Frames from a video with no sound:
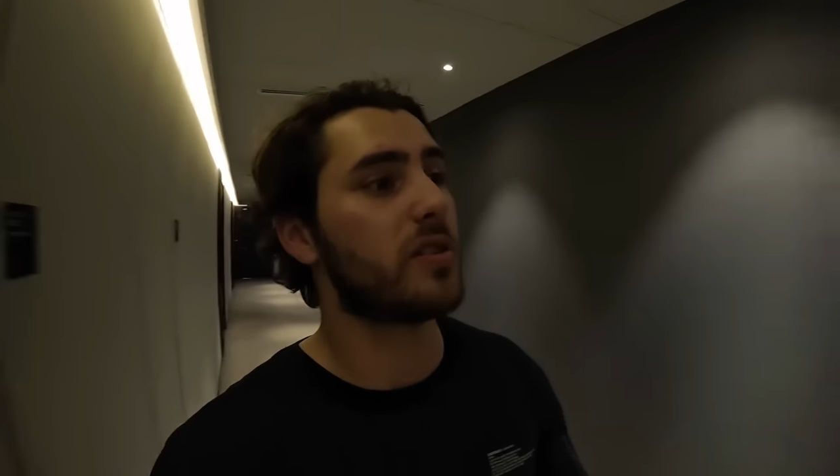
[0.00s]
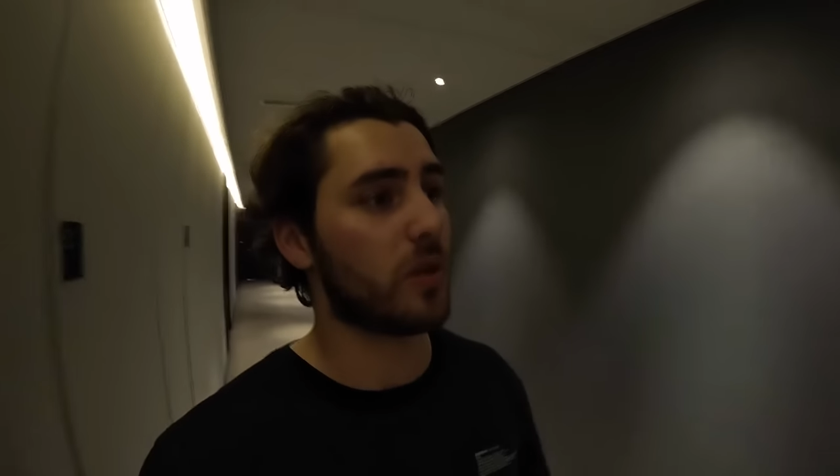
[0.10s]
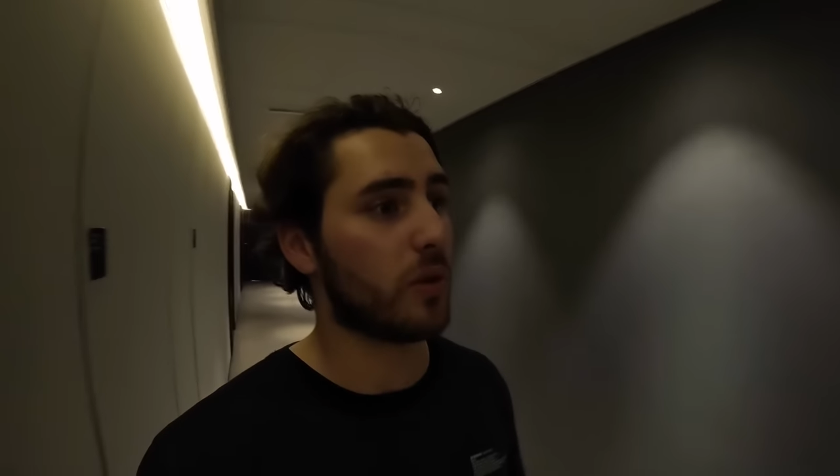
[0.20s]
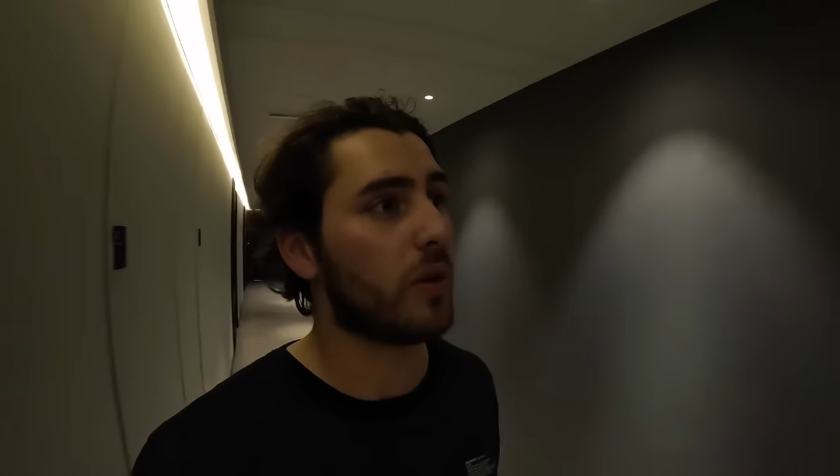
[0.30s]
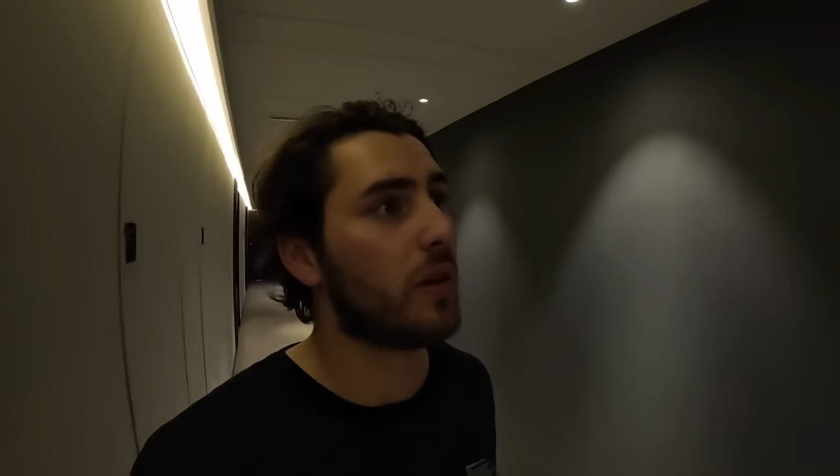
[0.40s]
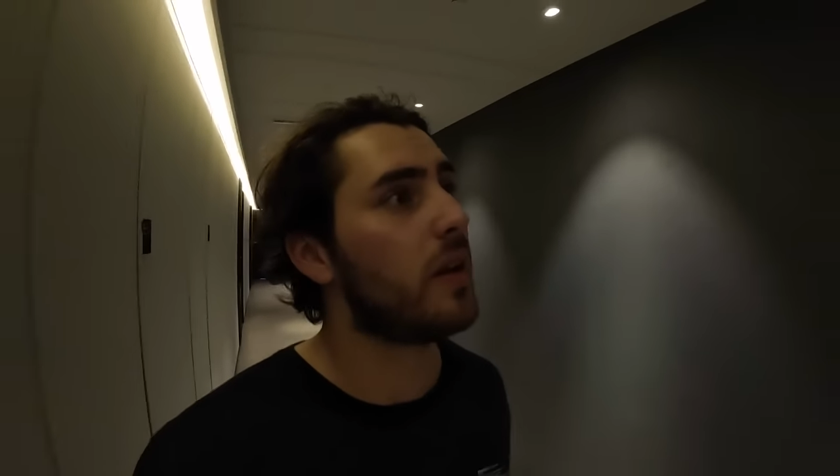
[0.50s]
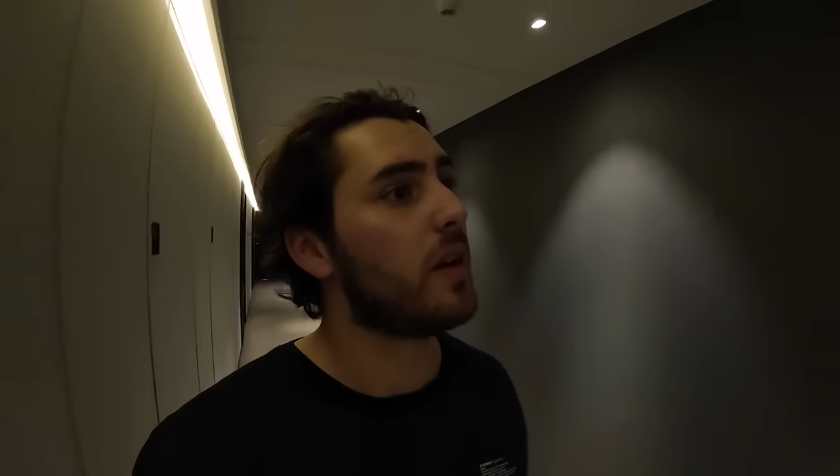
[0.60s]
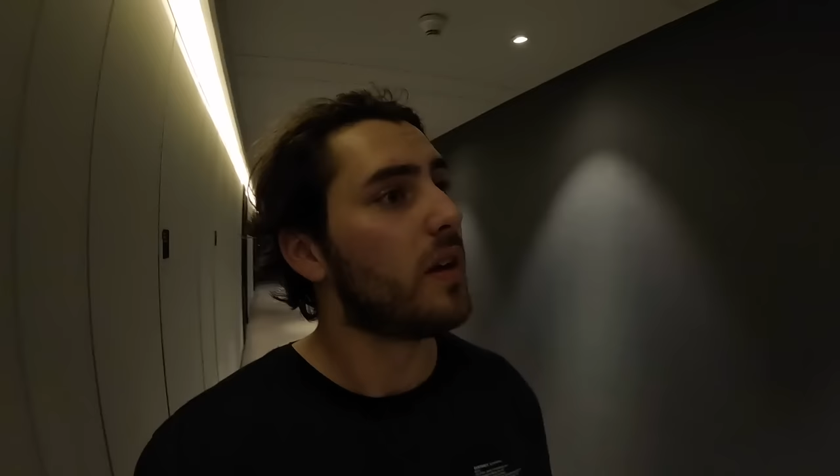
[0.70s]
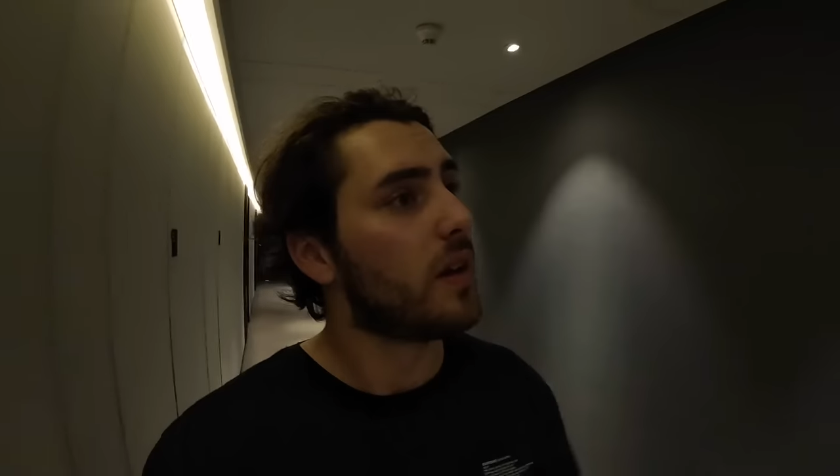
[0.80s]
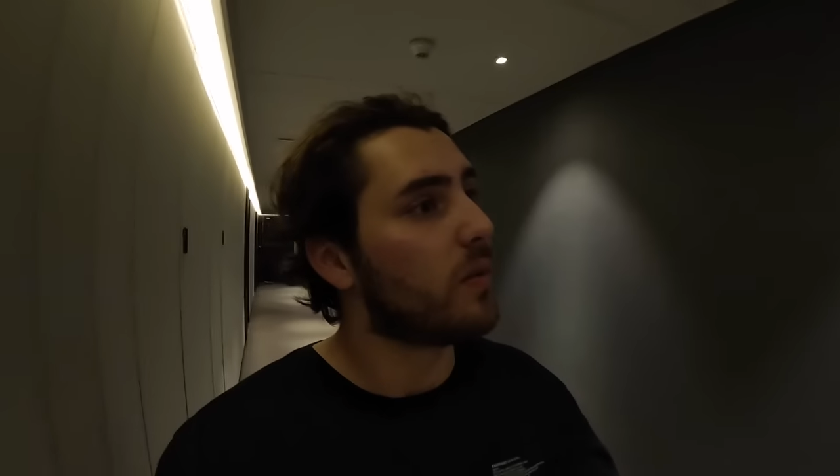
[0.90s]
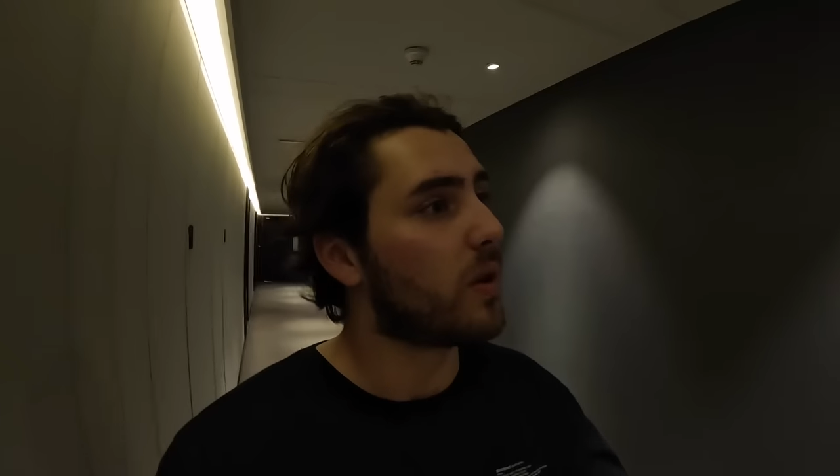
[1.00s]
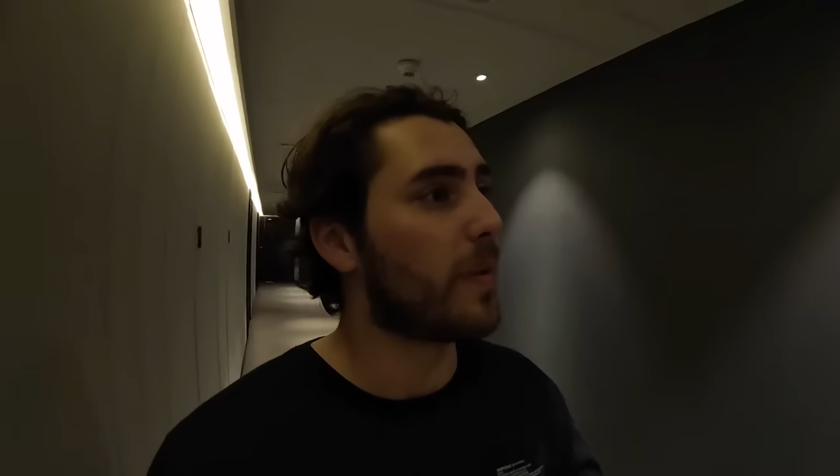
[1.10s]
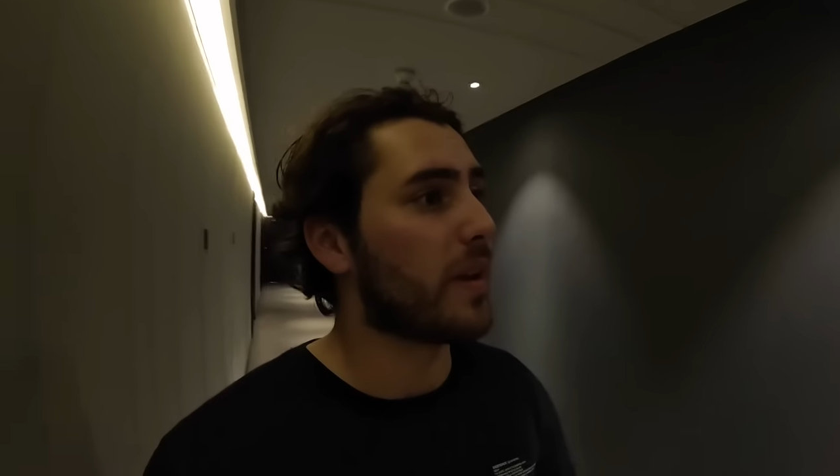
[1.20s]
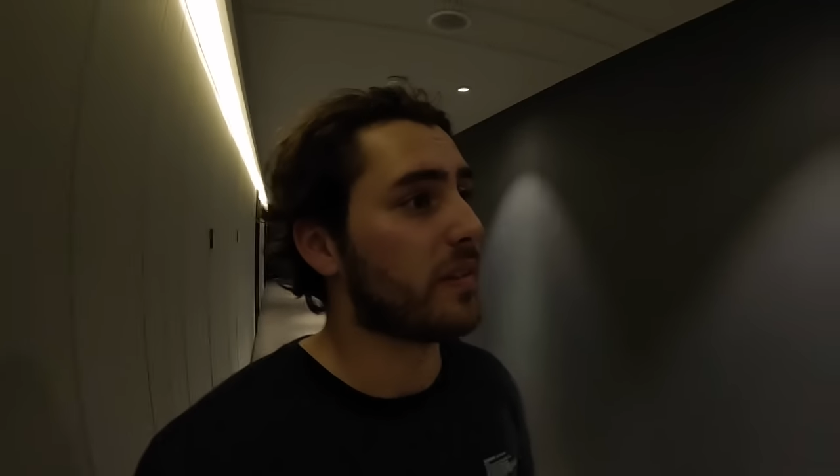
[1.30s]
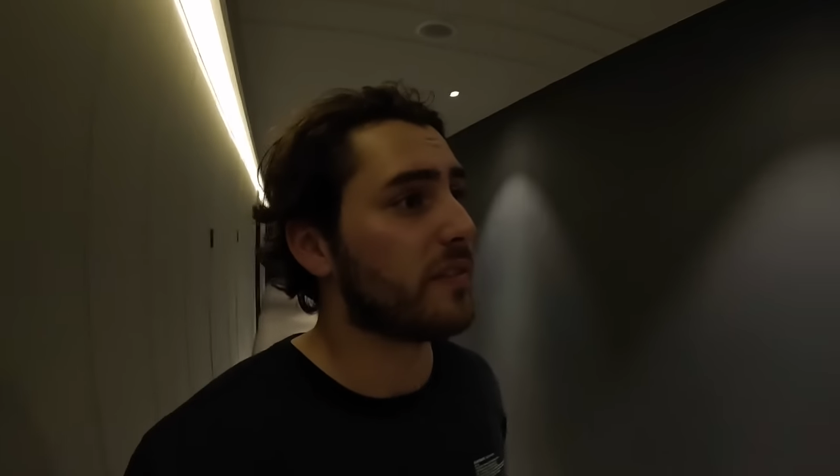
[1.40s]
So what
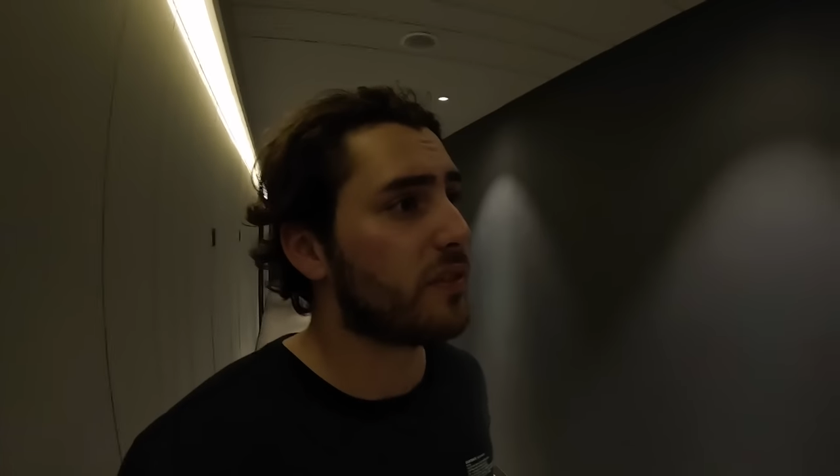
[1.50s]
am I in?